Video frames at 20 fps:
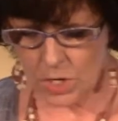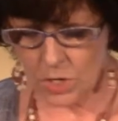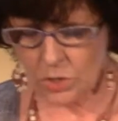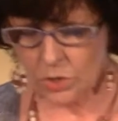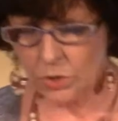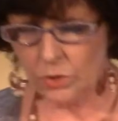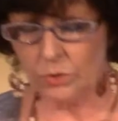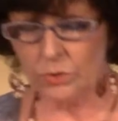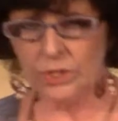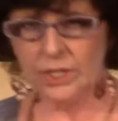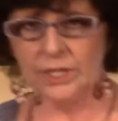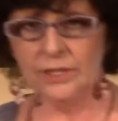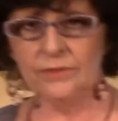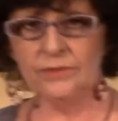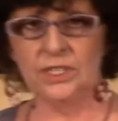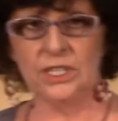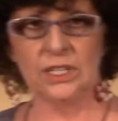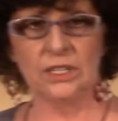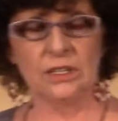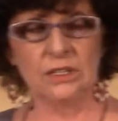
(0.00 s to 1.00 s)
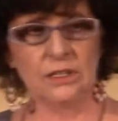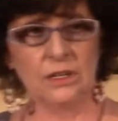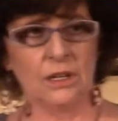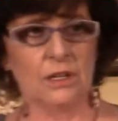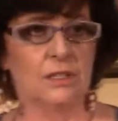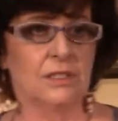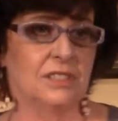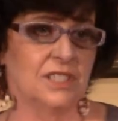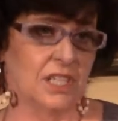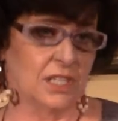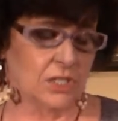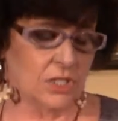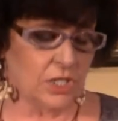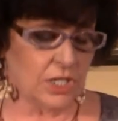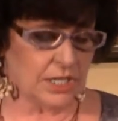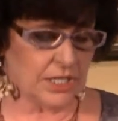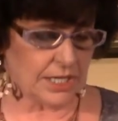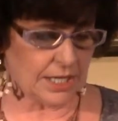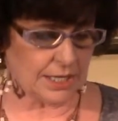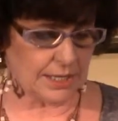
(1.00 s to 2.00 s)
who lived in a
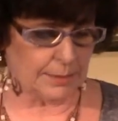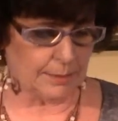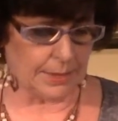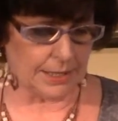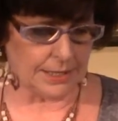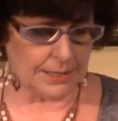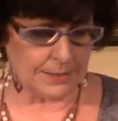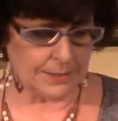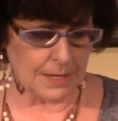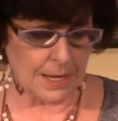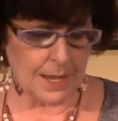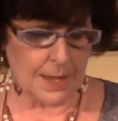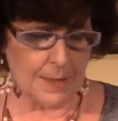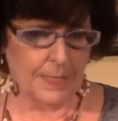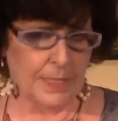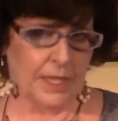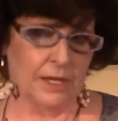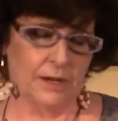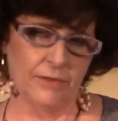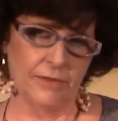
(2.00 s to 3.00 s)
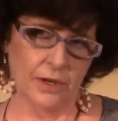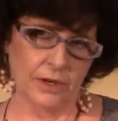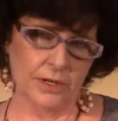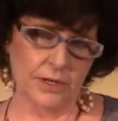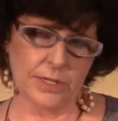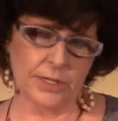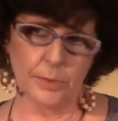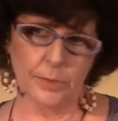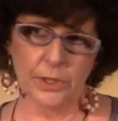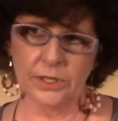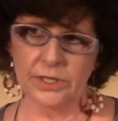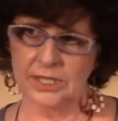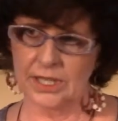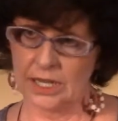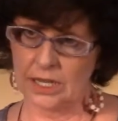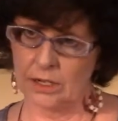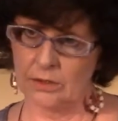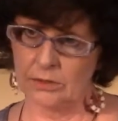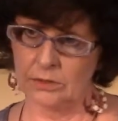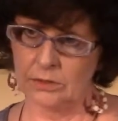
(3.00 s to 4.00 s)
dingy tenement in a very small
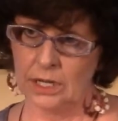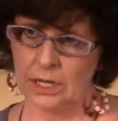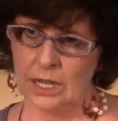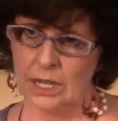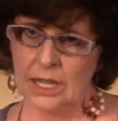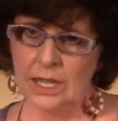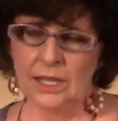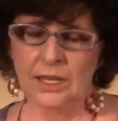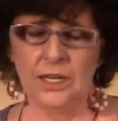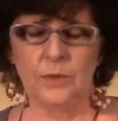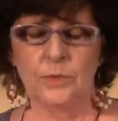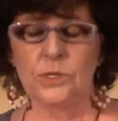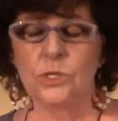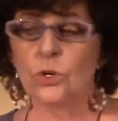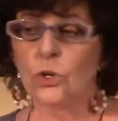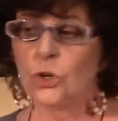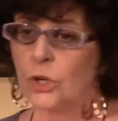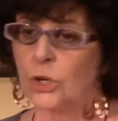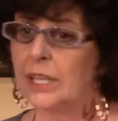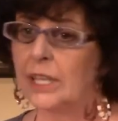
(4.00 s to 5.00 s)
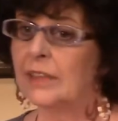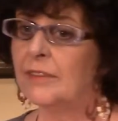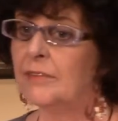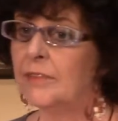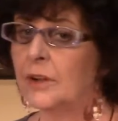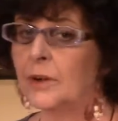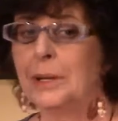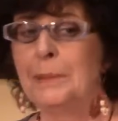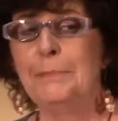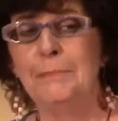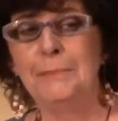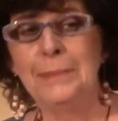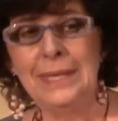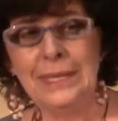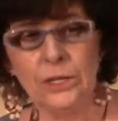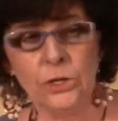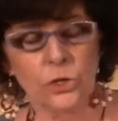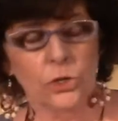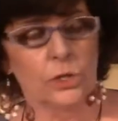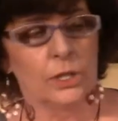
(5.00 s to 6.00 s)
town, and he was earning a very
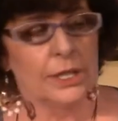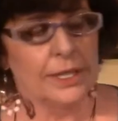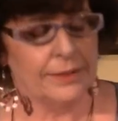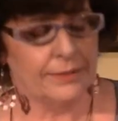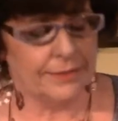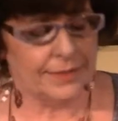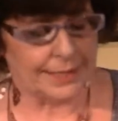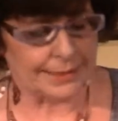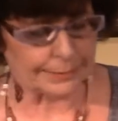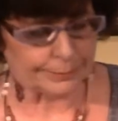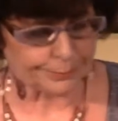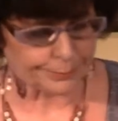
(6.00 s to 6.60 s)
meager living.